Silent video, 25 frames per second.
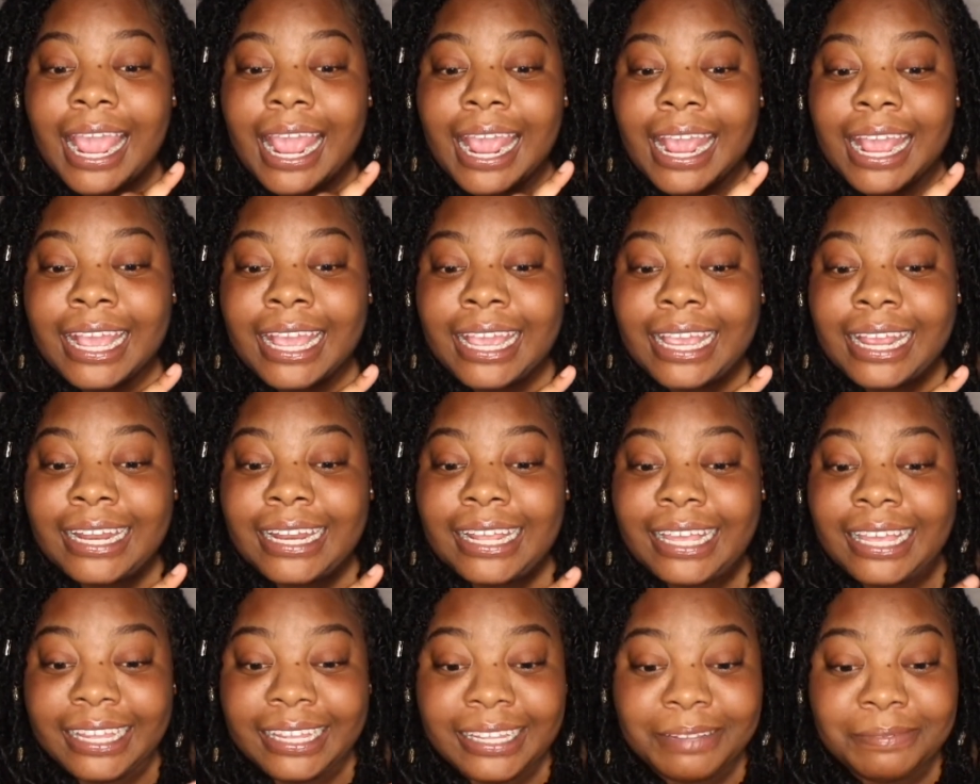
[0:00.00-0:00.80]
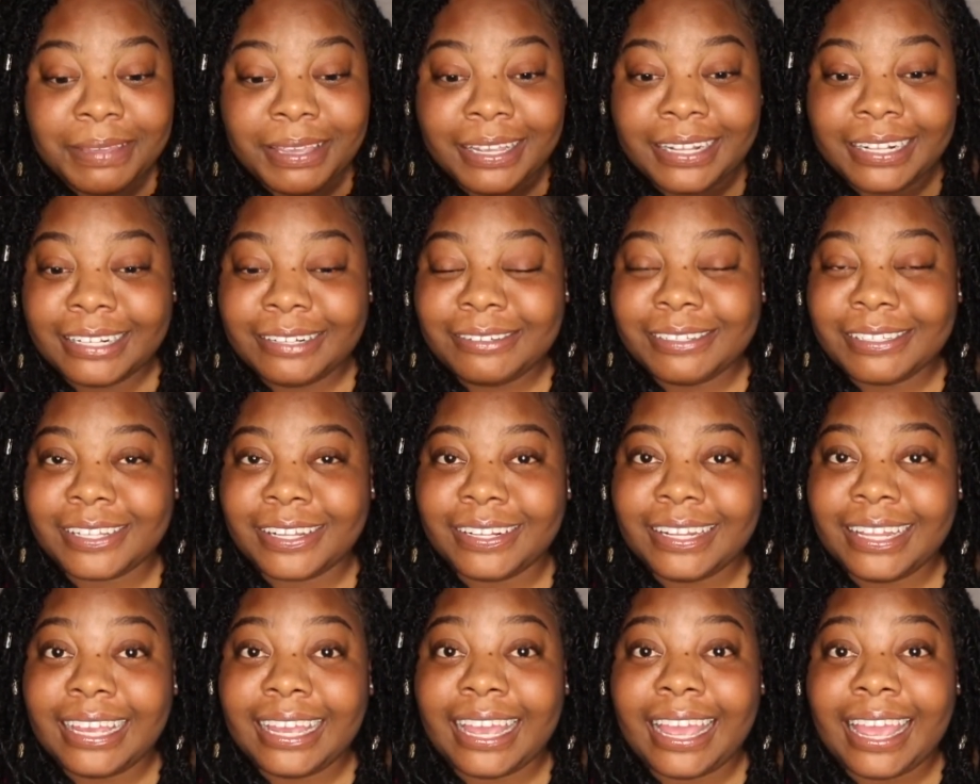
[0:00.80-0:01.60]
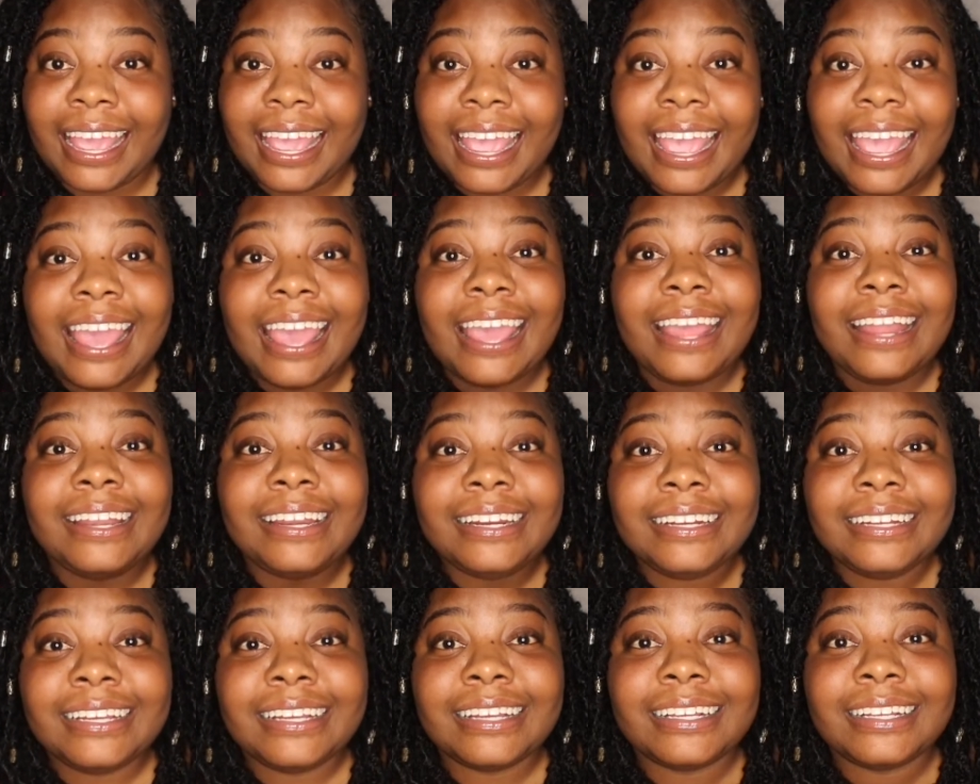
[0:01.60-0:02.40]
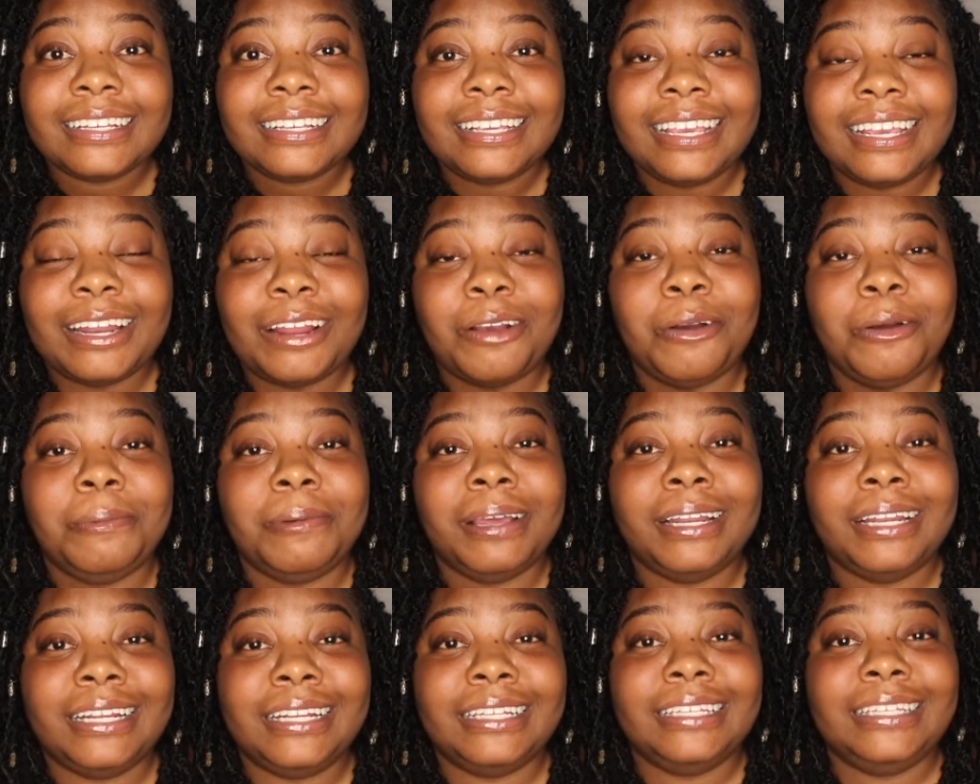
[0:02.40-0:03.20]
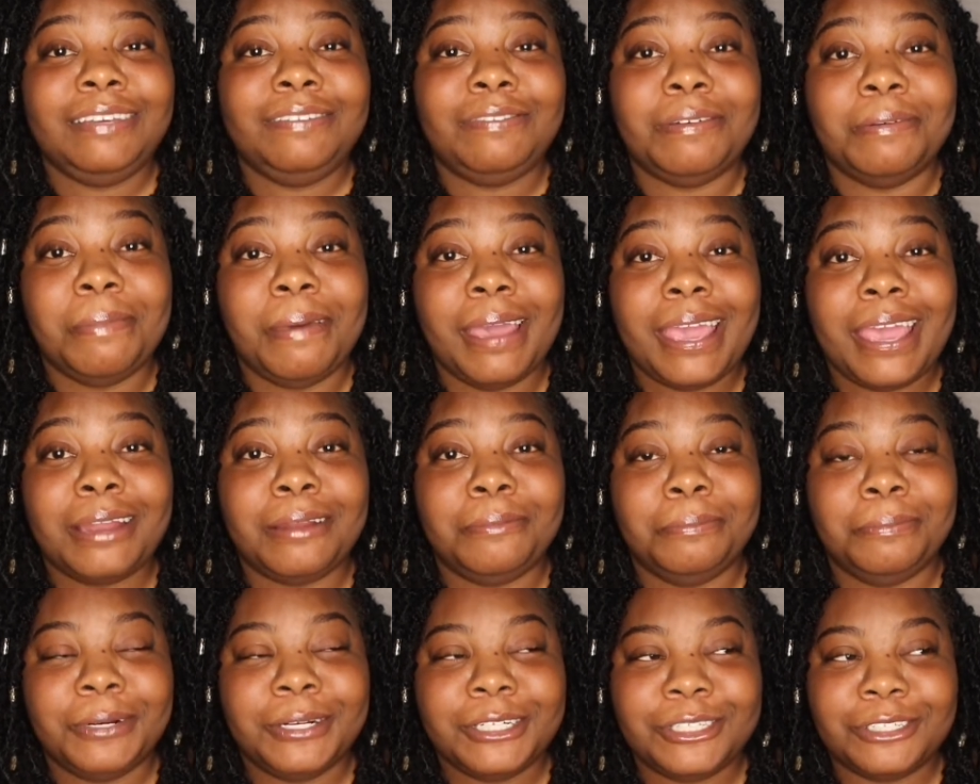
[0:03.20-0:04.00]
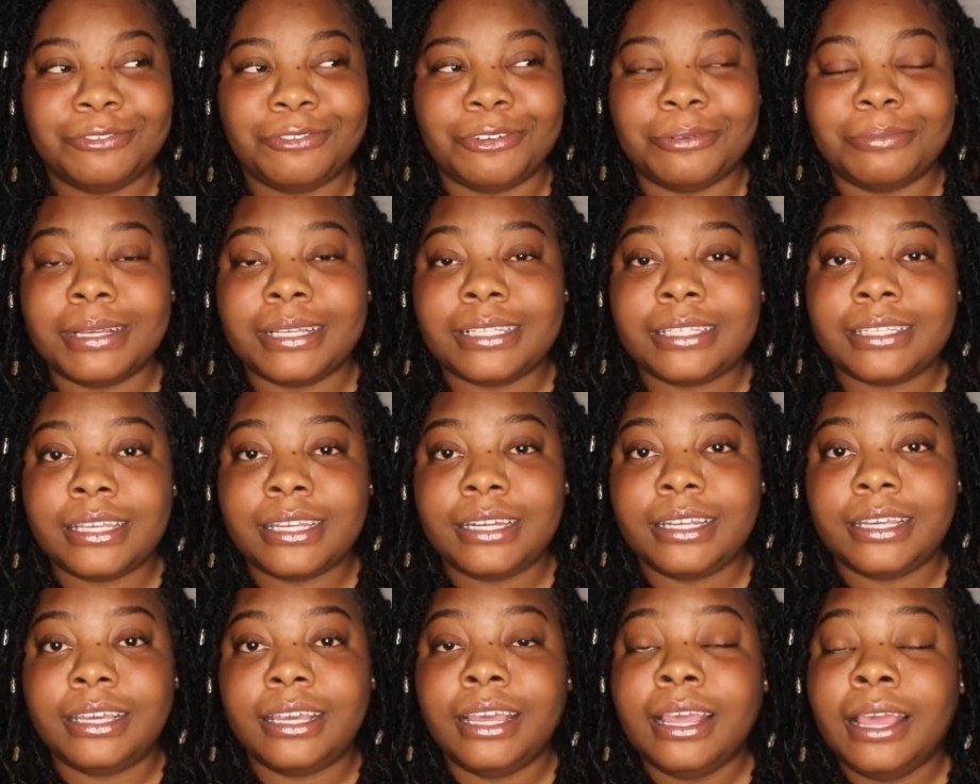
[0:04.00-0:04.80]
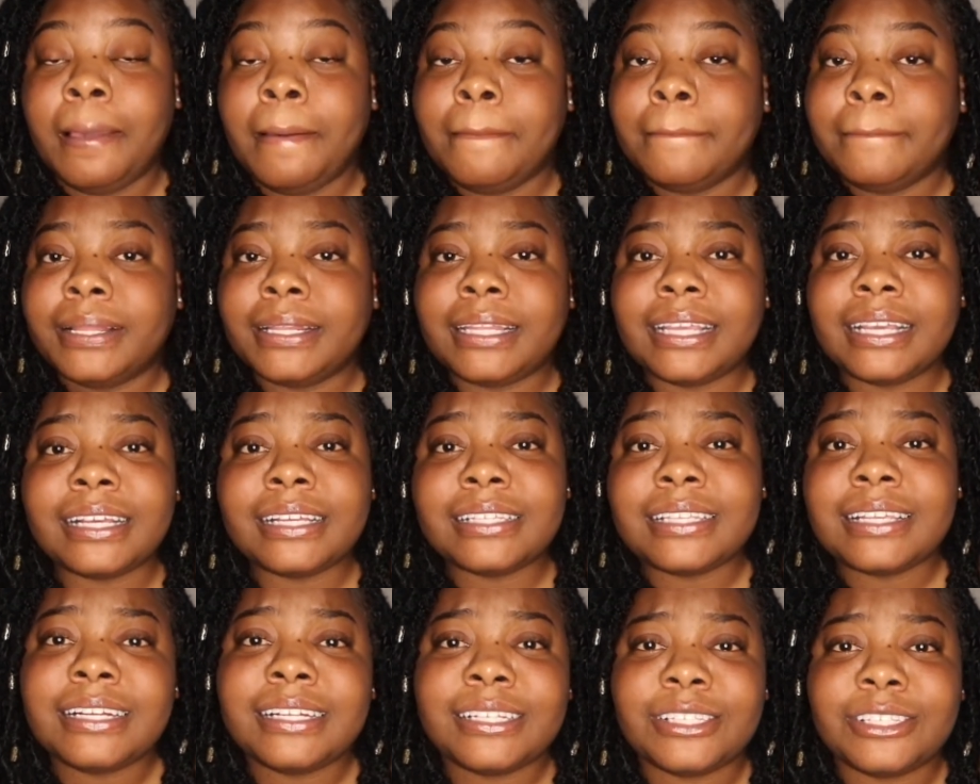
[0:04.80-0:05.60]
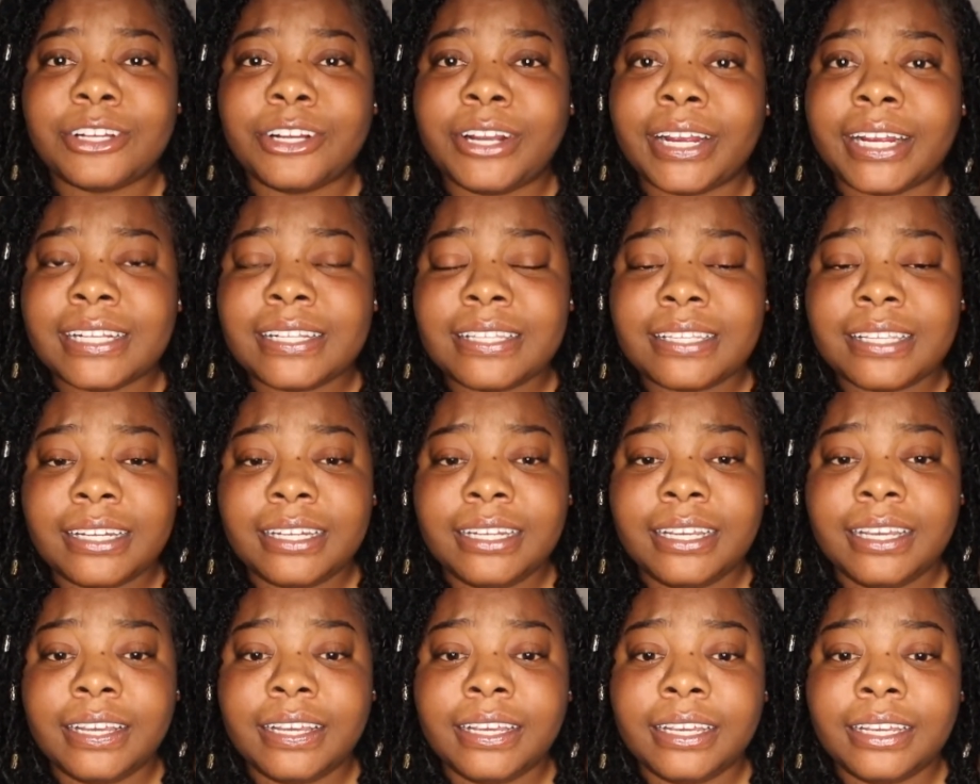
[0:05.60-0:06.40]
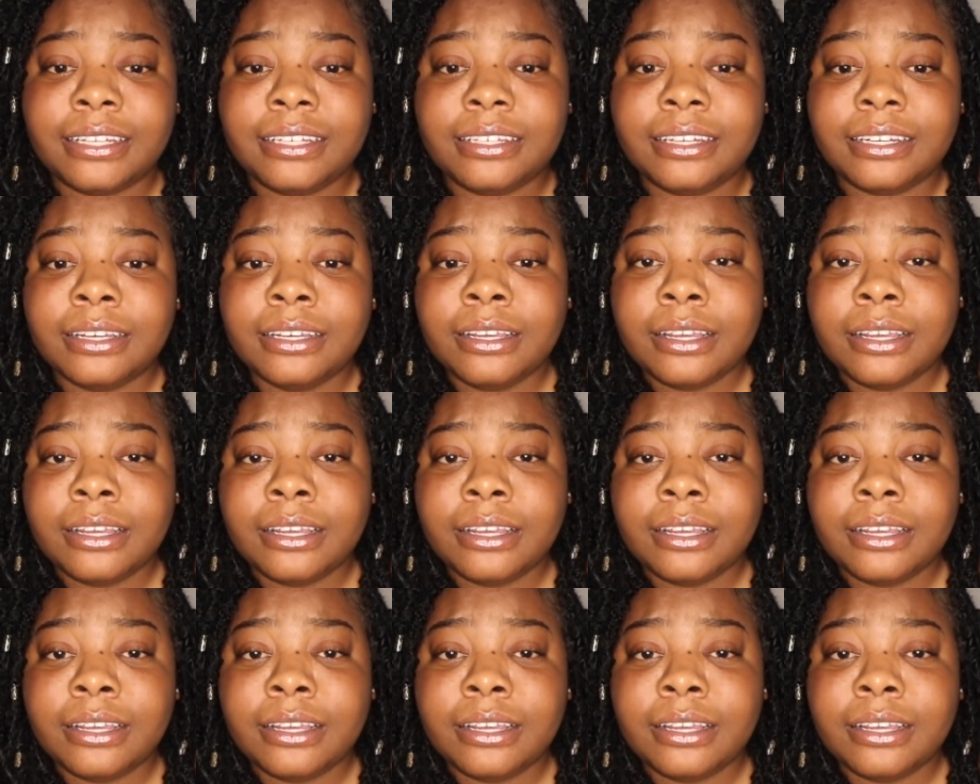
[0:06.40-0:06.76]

And yeah, man, that was all I had. Again, I hope I didn't leave a bad impression for my city. But like I said, it's a great city, and